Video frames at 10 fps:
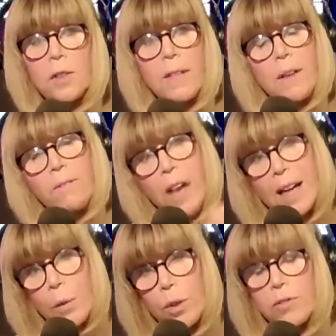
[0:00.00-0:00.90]
And then
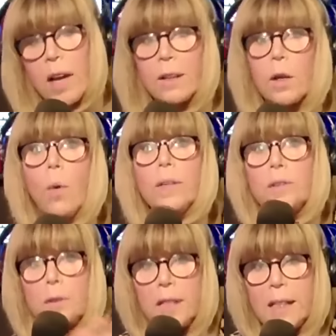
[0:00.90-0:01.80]
Fannie Willis had to go and
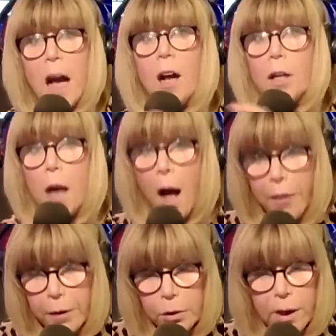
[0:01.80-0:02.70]
seat
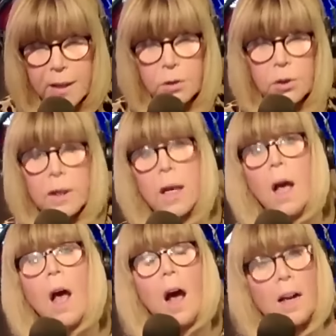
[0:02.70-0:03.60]
another grand jury,
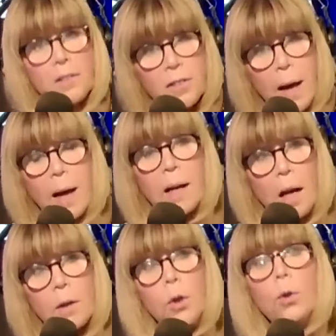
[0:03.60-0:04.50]

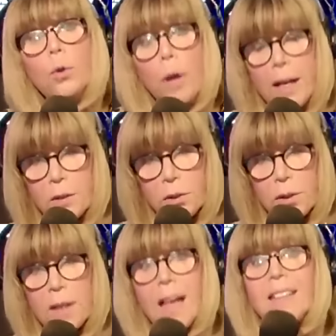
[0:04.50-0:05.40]
a new grand
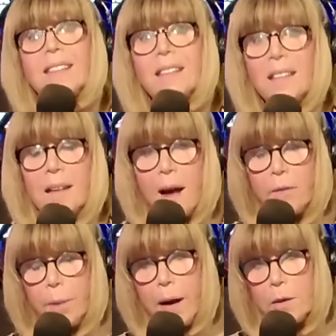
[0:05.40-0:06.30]
jury that did
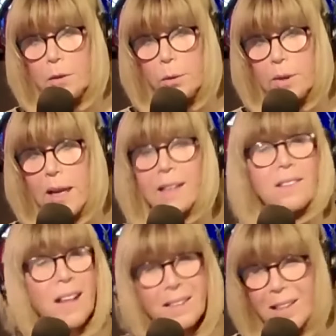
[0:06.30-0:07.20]
have the power to indict,
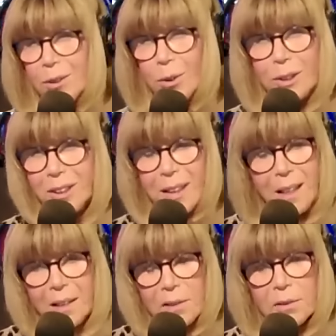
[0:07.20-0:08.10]
because that's how Georgia
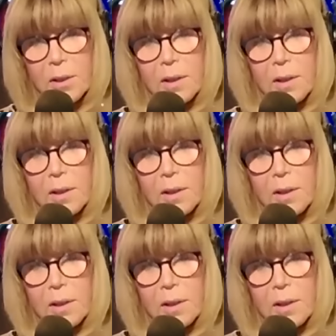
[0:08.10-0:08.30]
is,